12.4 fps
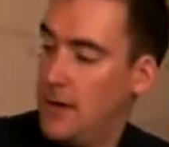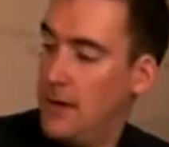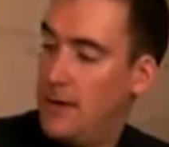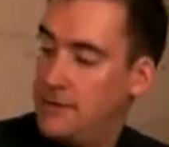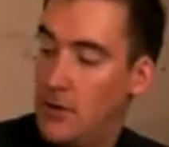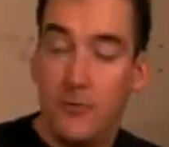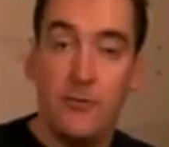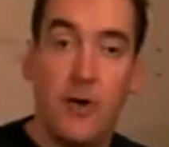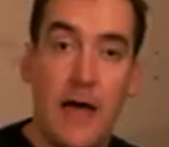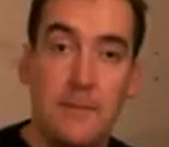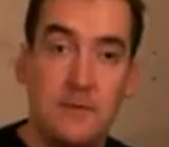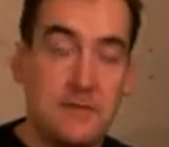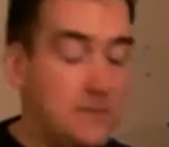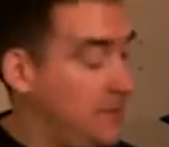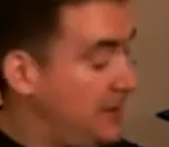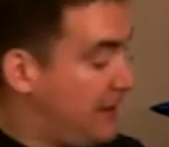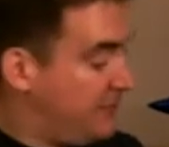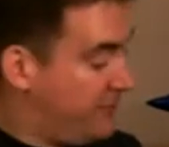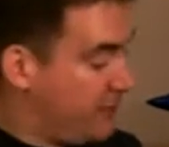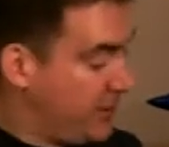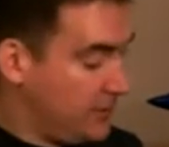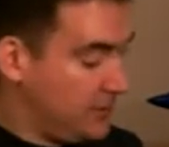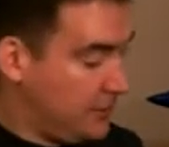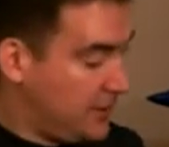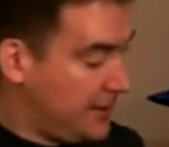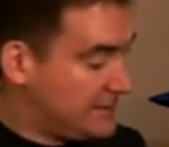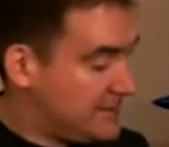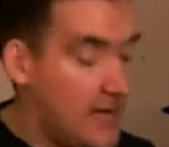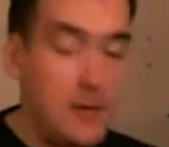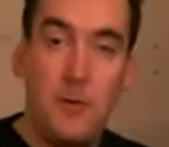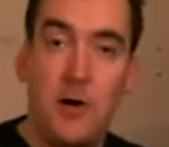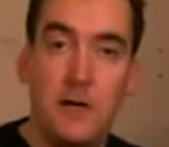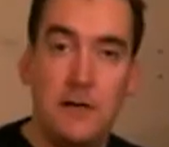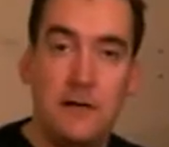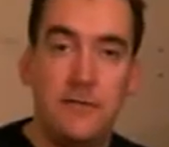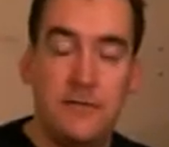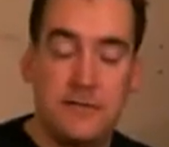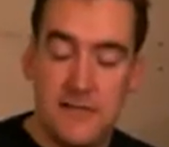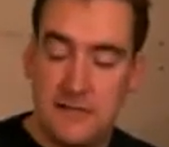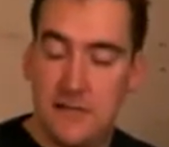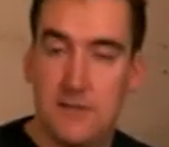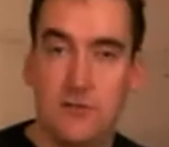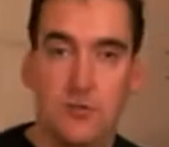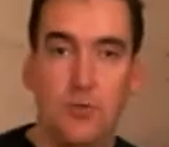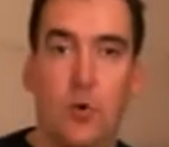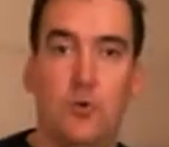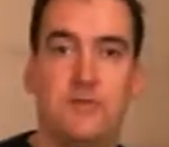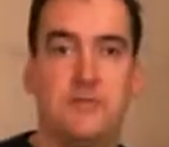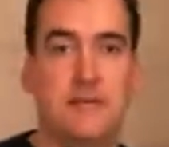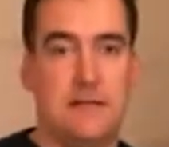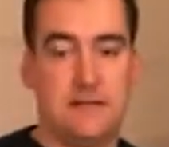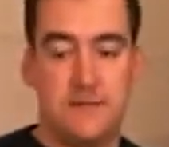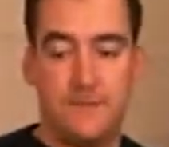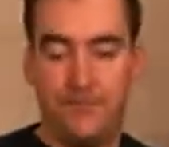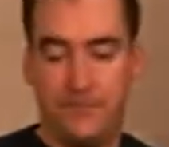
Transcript: It also happens to be a very good looking scale model of the Cessna 206.